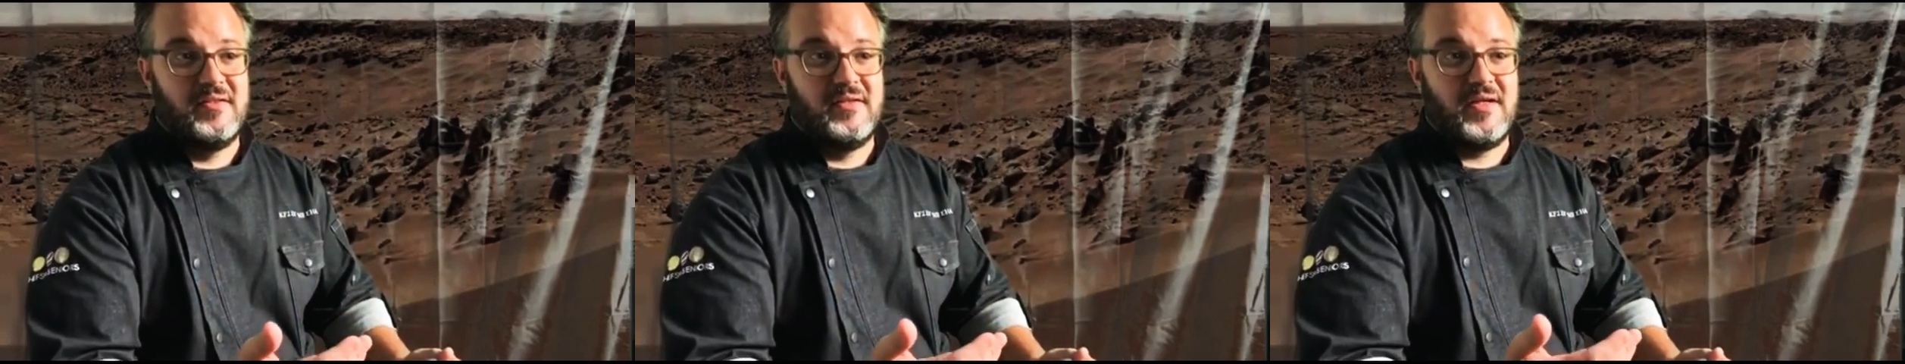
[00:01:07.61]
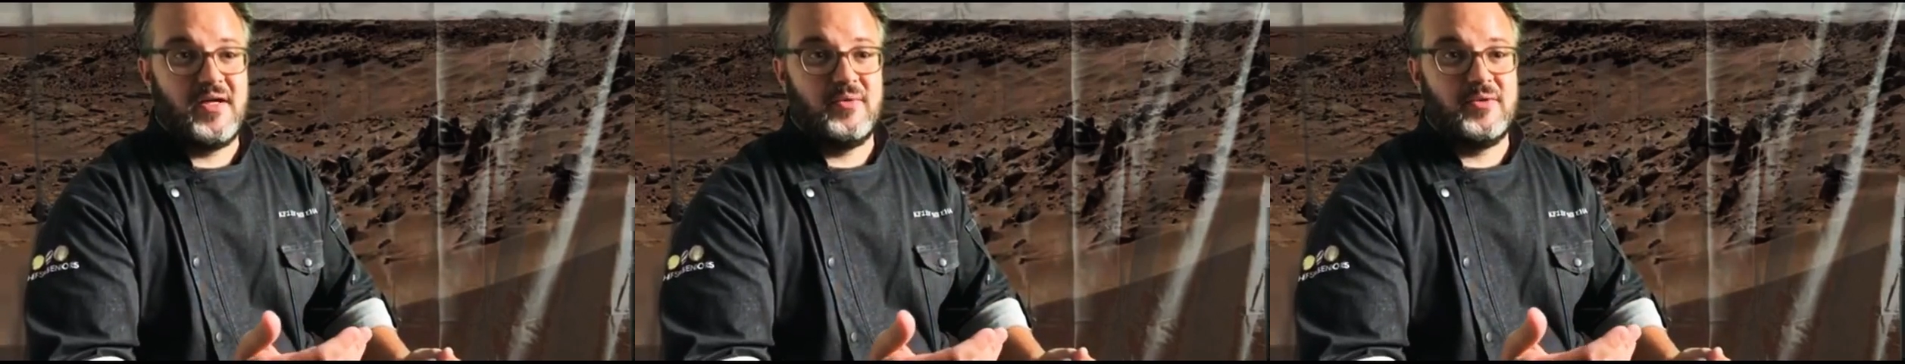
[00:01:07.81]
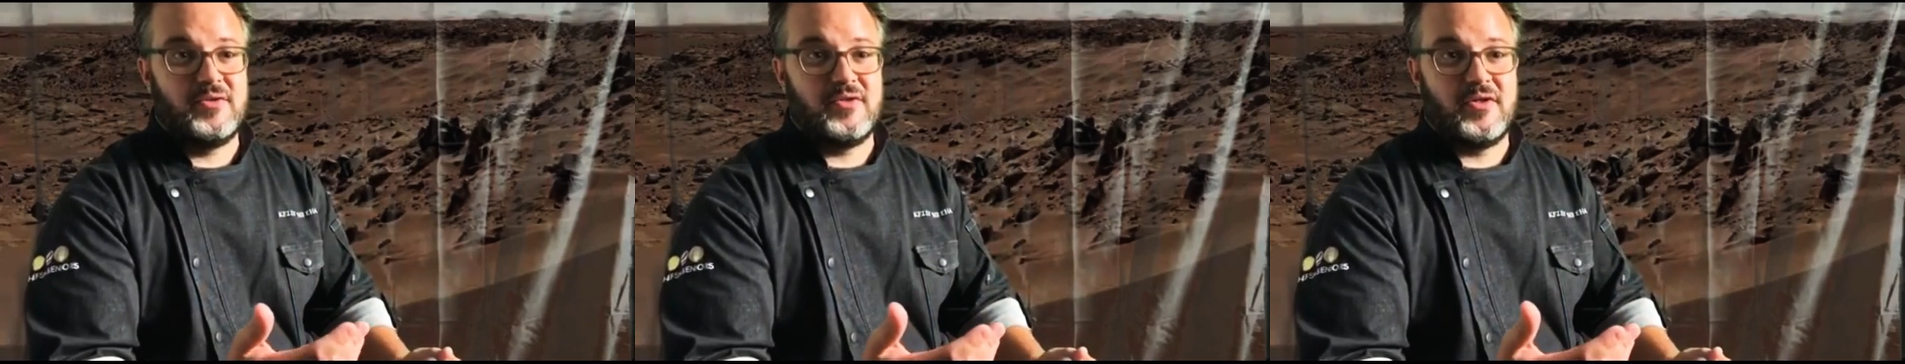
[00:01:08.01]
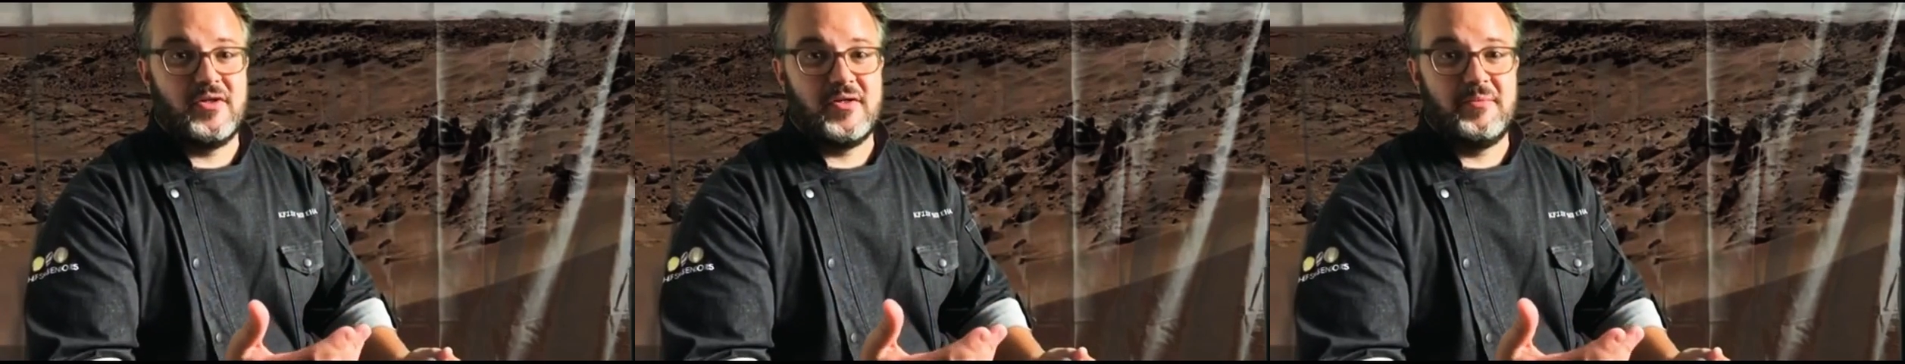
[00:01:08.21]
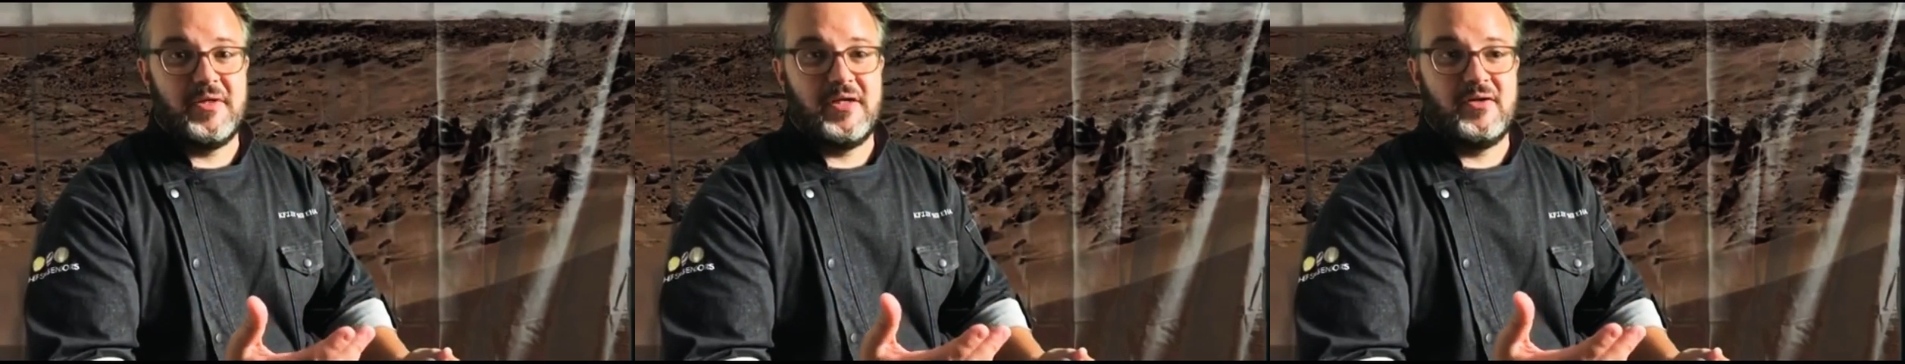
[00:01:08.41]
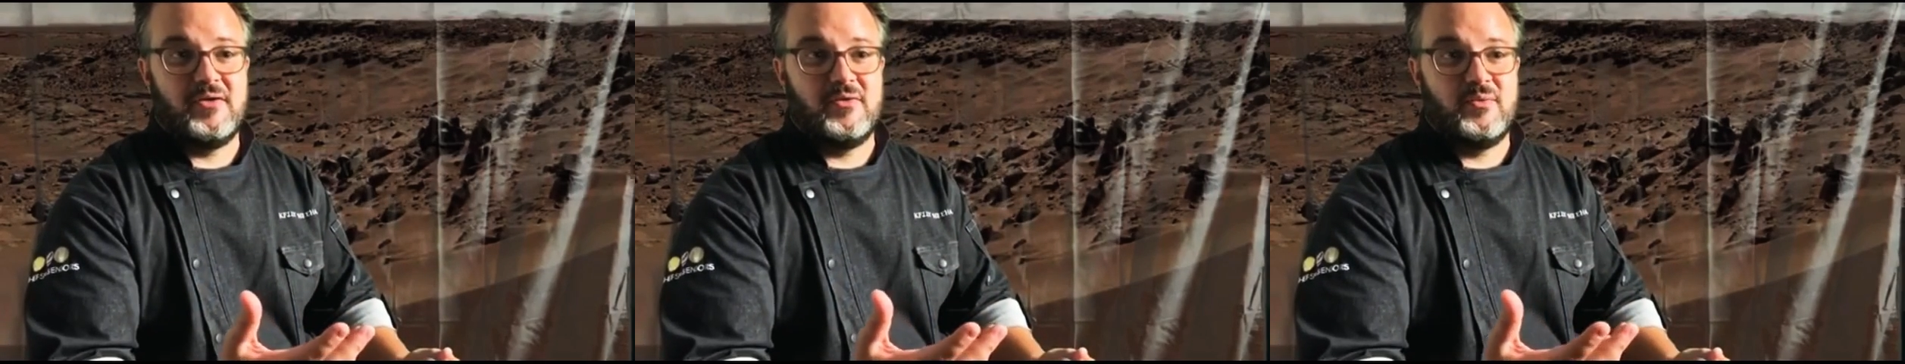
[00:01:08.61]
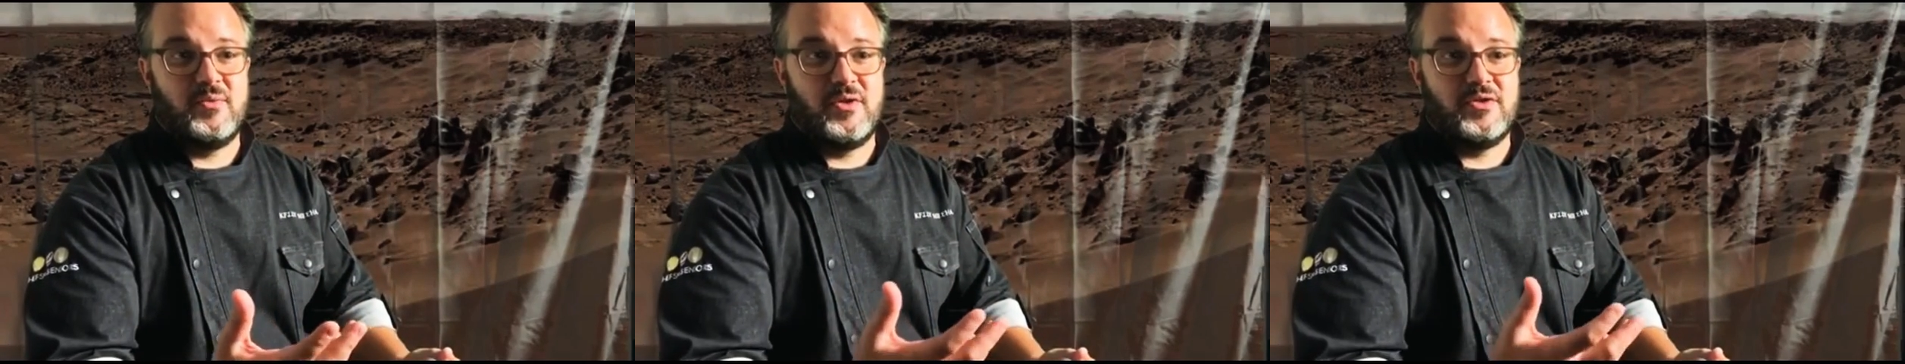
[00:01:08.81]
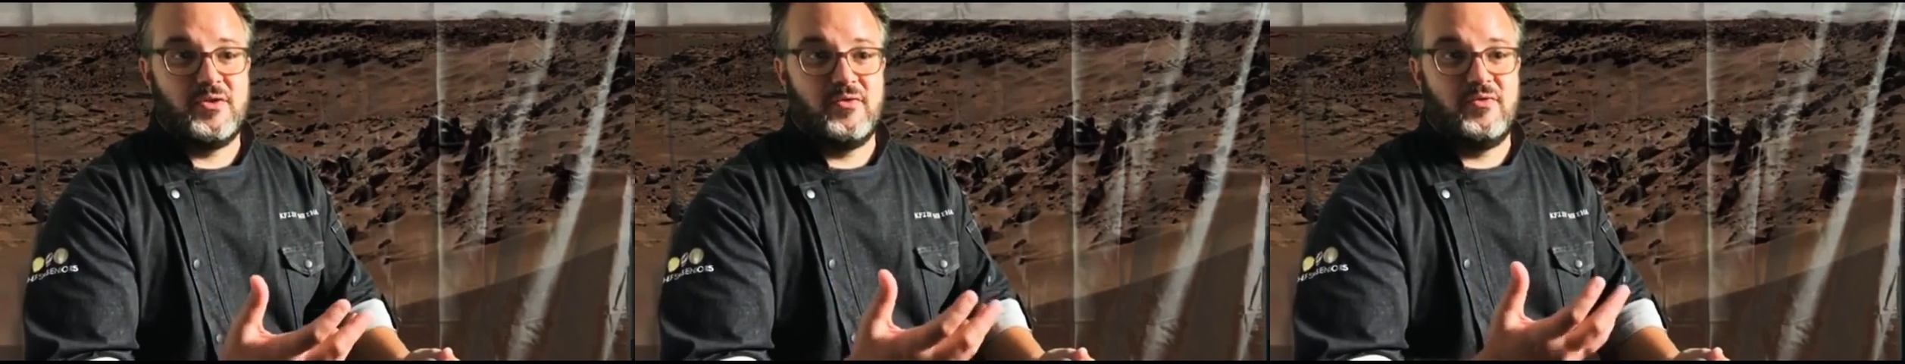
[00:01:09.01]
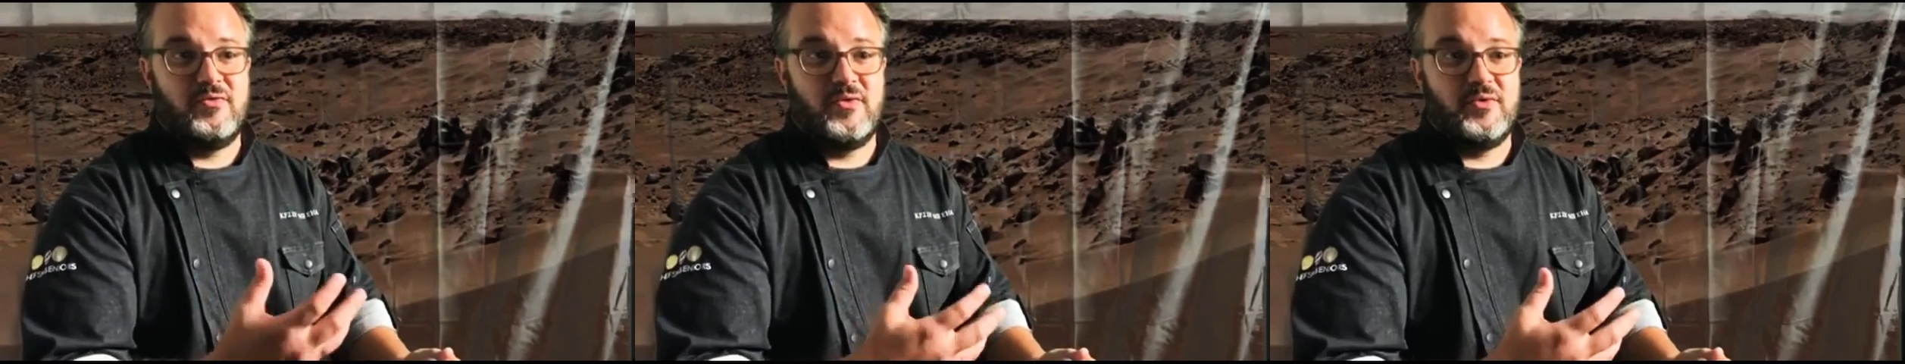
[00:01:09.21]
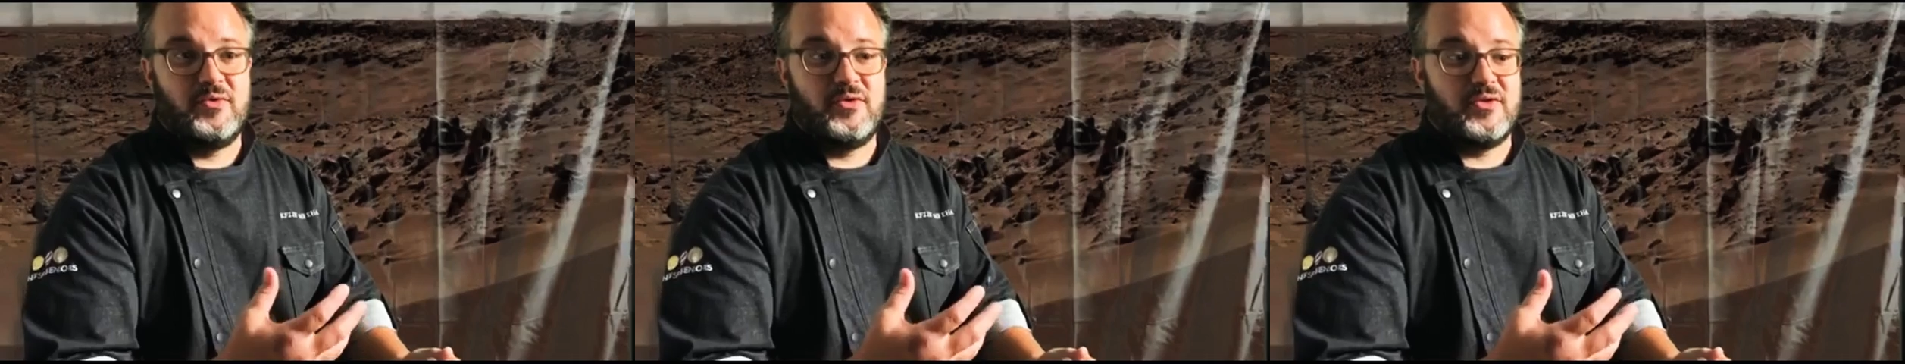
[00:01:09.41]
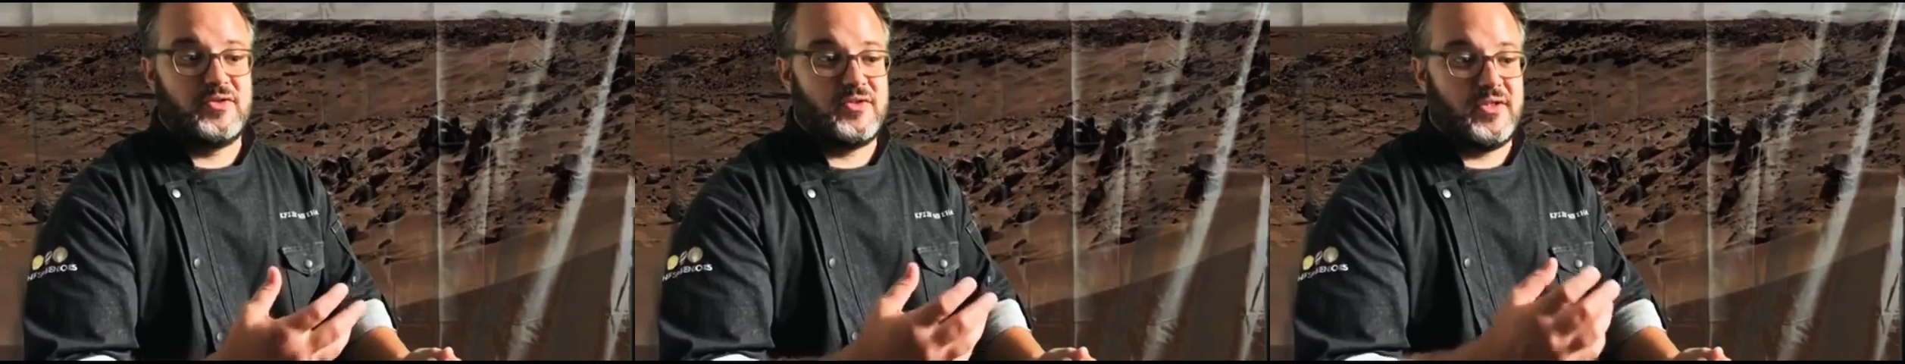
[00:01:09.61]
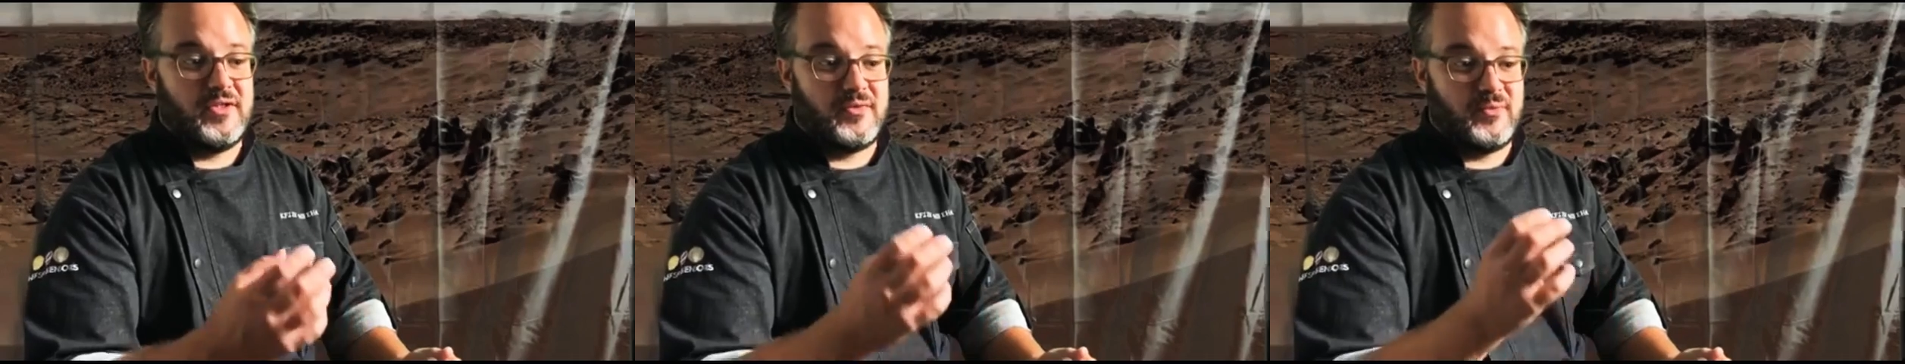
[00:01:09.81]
I want to talk about what the food looks like